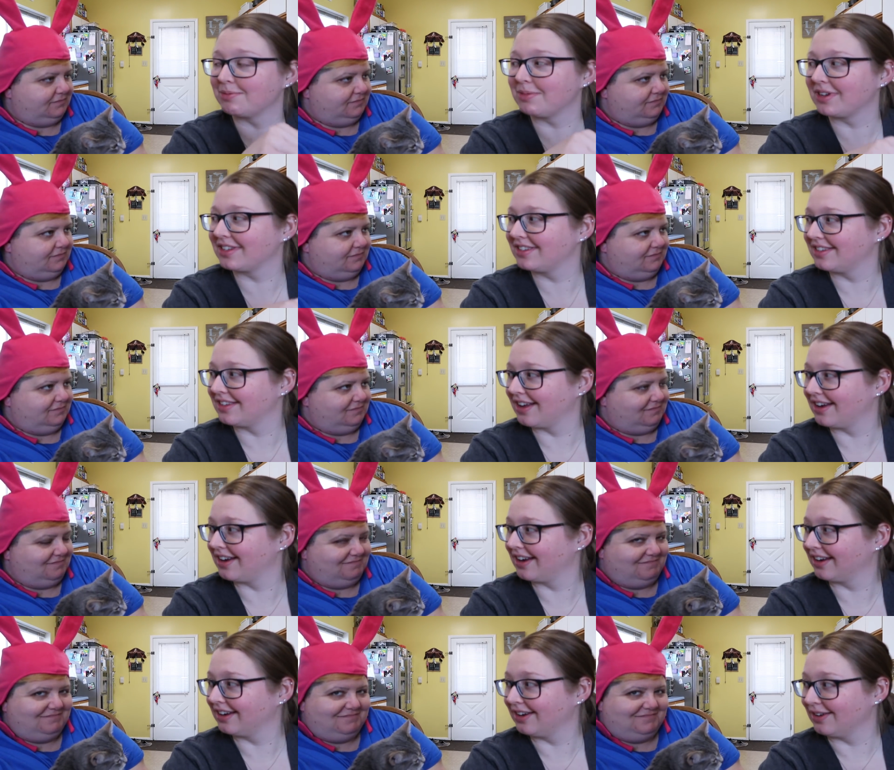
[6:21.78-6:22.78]
Speaker 1: some
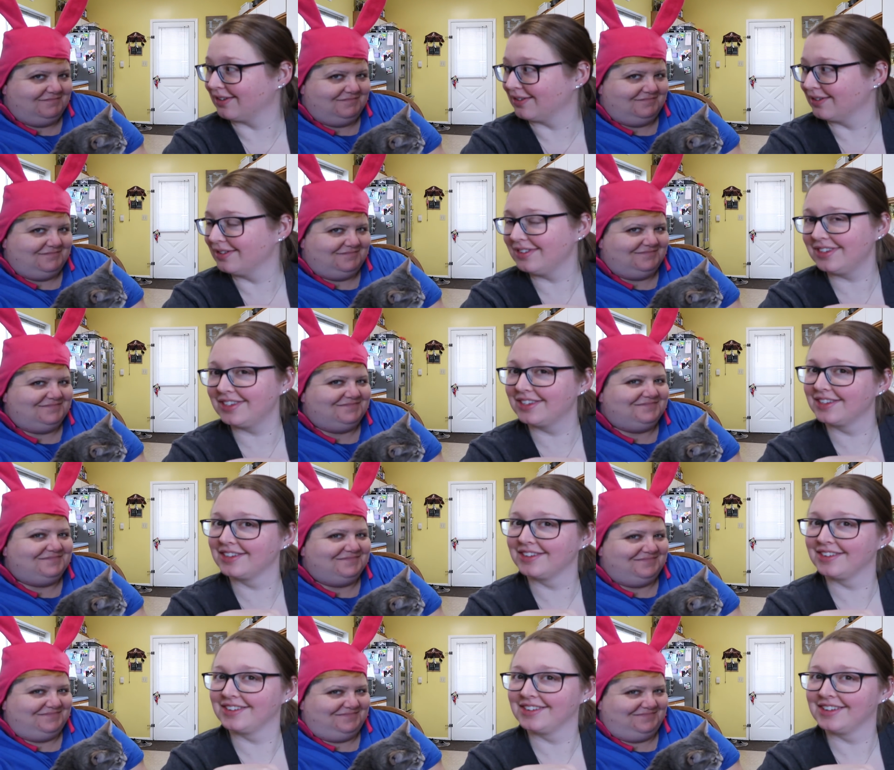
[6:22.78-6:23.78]
exciting news.
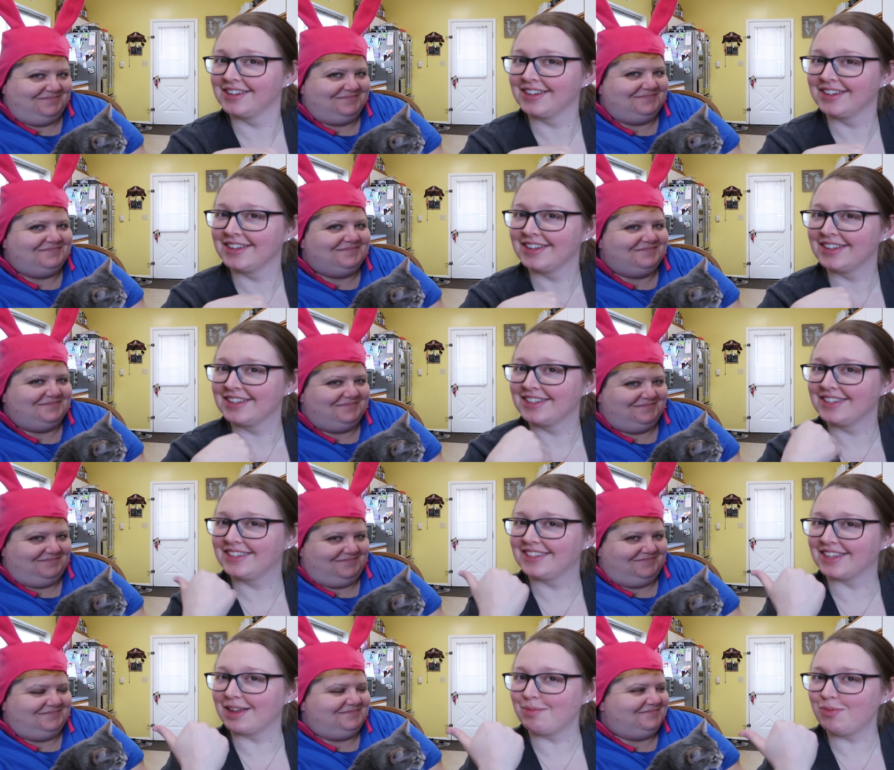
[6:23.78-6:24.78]

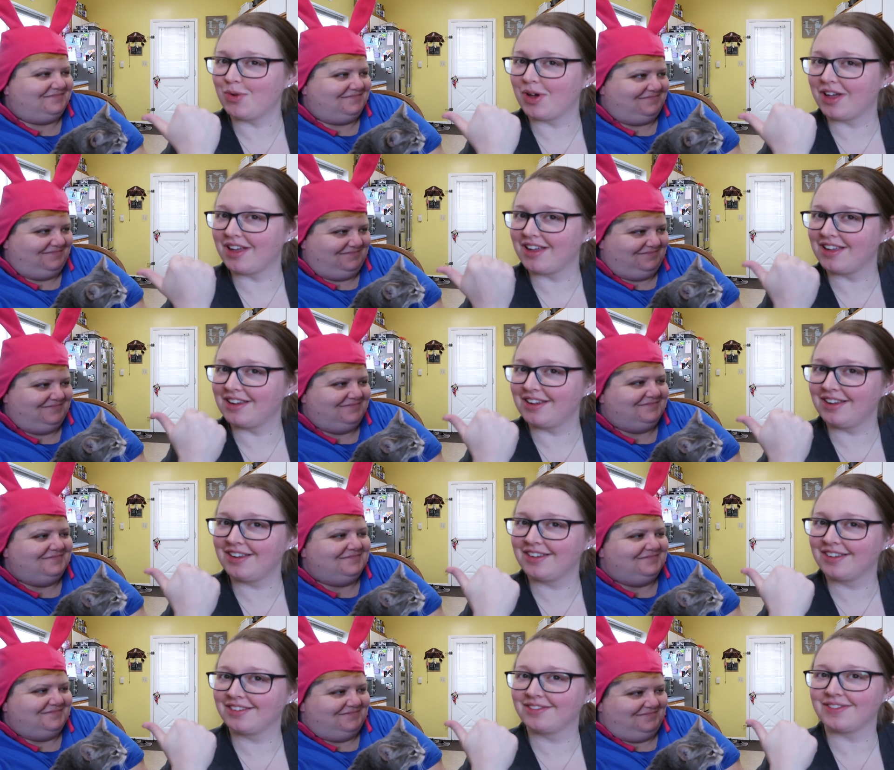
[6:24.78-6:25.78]

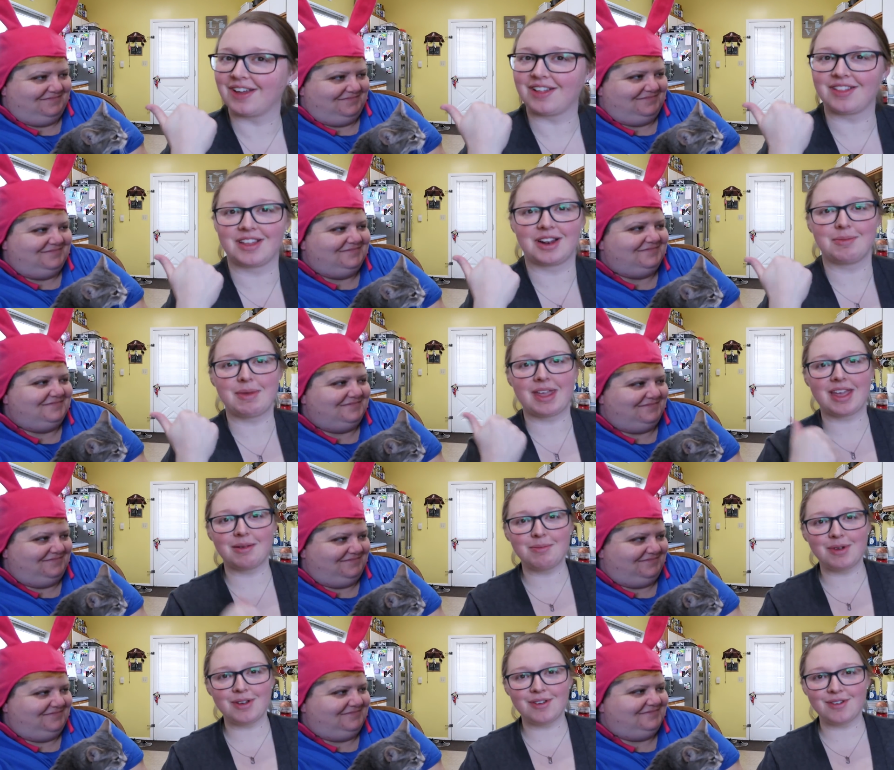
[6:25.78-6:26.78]
Someone felt little
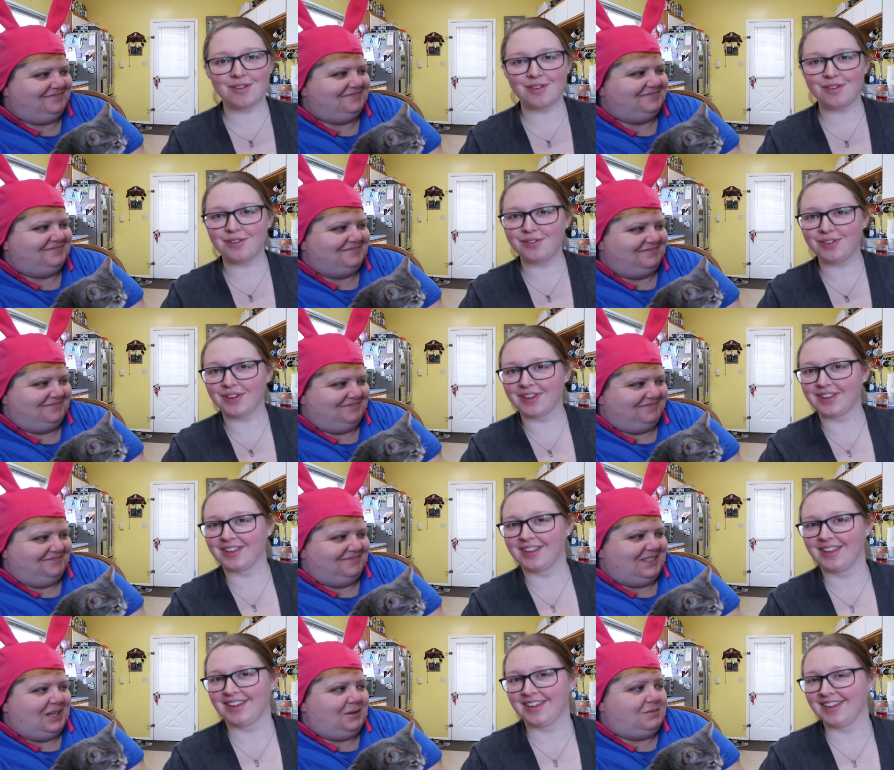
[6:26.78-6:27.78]
man move.
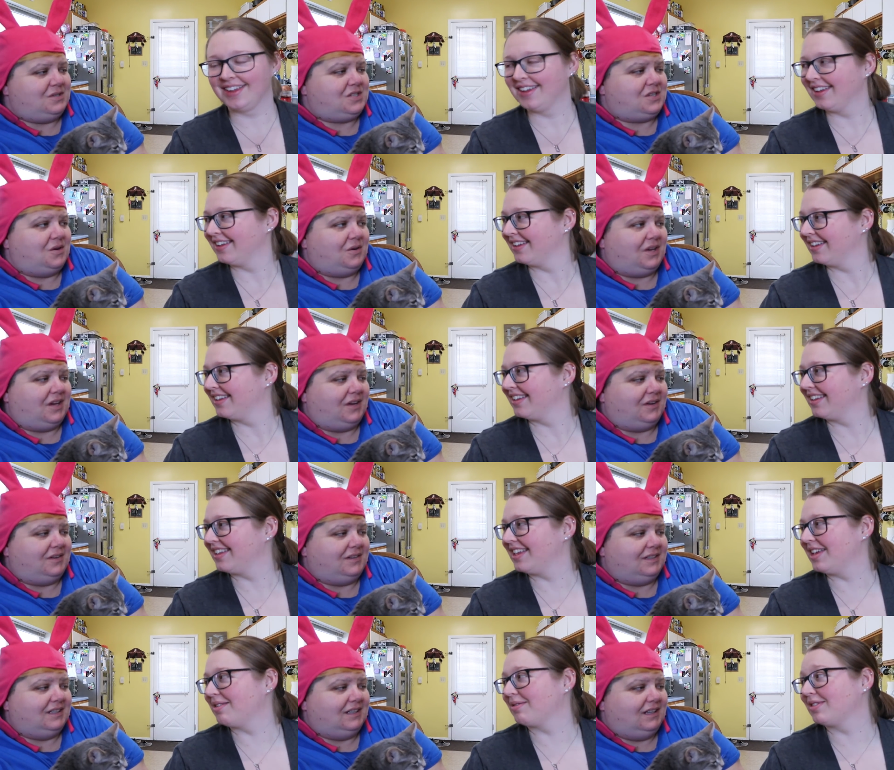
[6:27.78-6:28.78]
Speaker 2: It was so
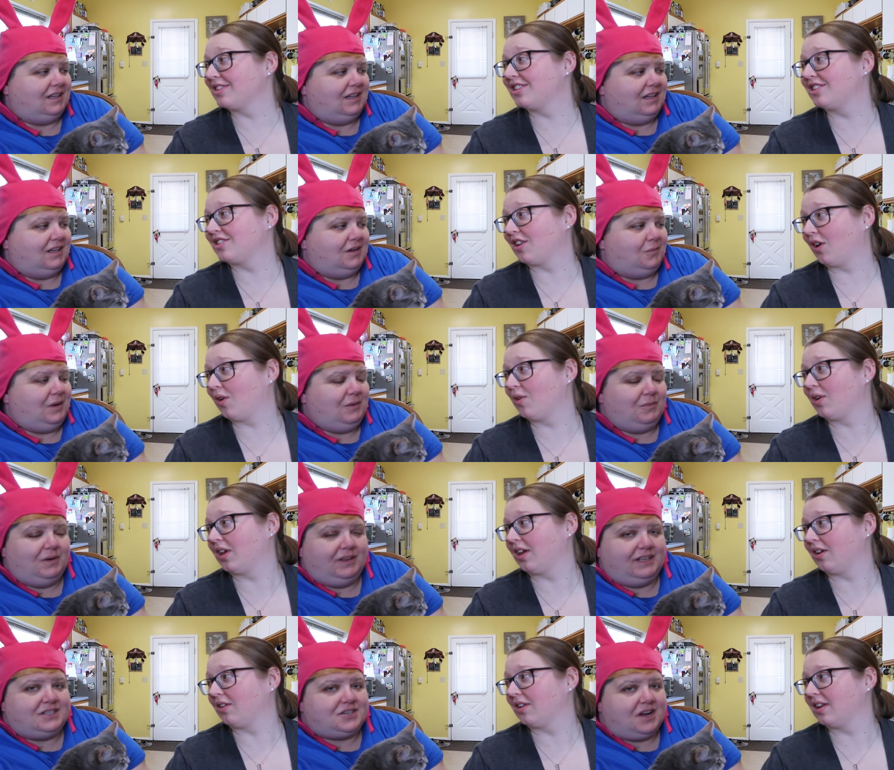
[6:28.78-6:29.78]
cute. It was so We cute.
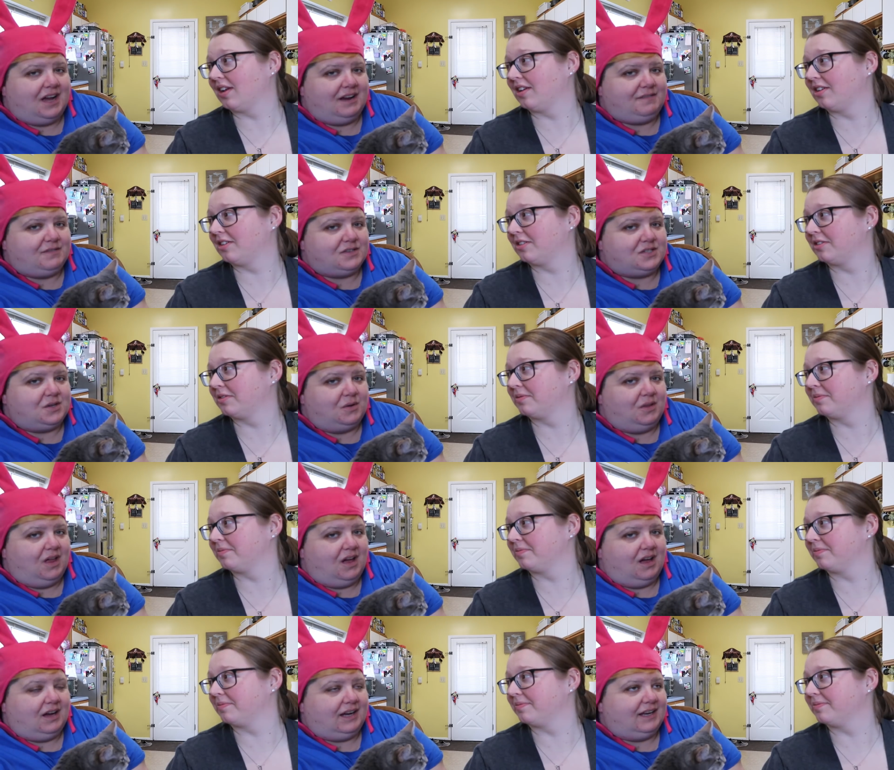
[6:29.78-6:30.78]
really tried for so
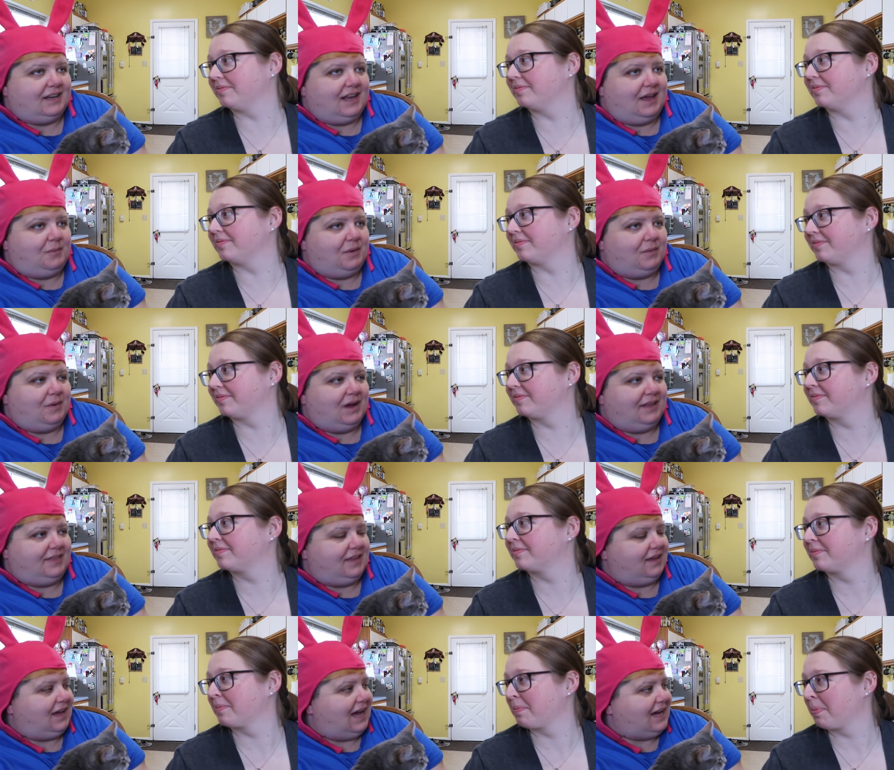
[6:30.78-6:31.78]
long and, mm -hmm. and we mm-hmm. were
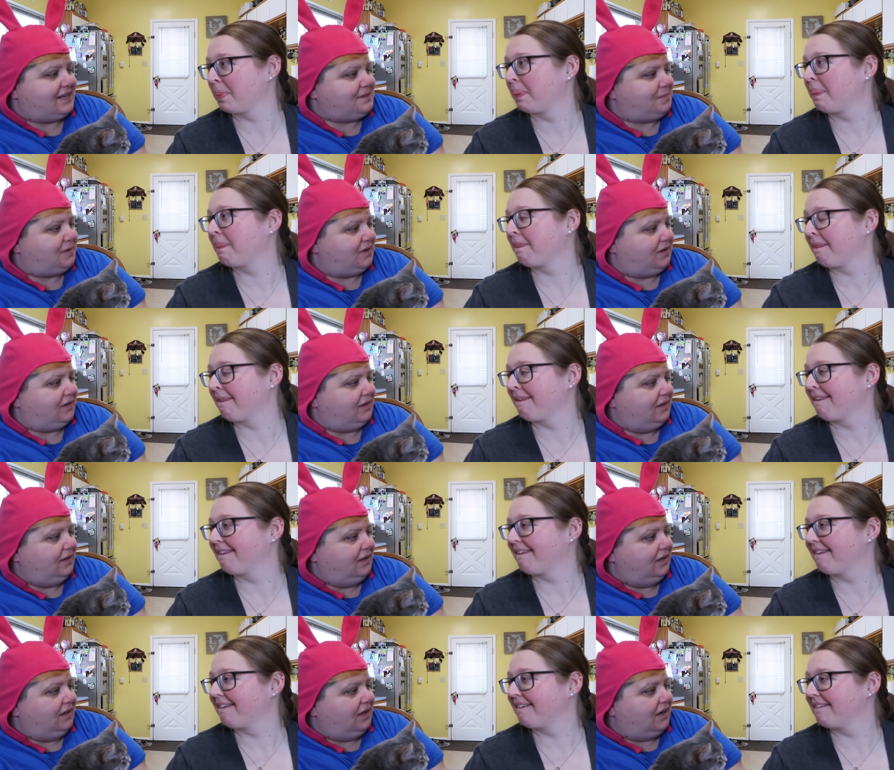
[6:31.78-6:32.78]
at the hospital
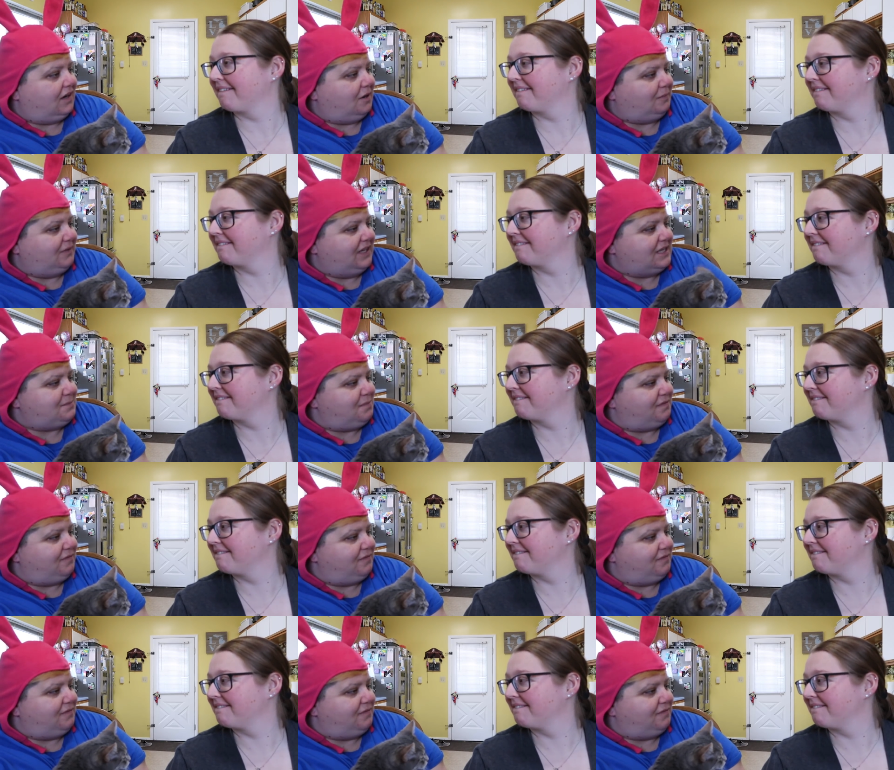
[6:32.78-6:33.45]
a couple days